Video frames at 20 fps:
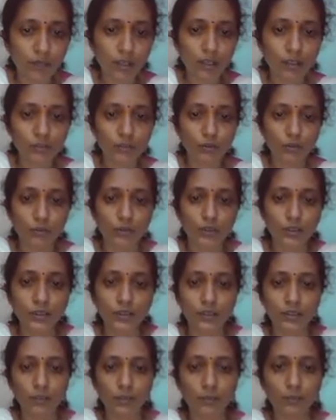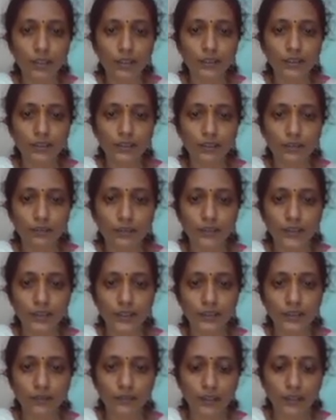so this is the bus interface
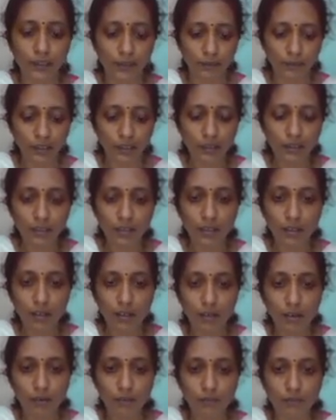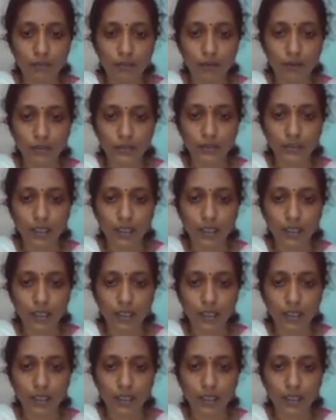available for the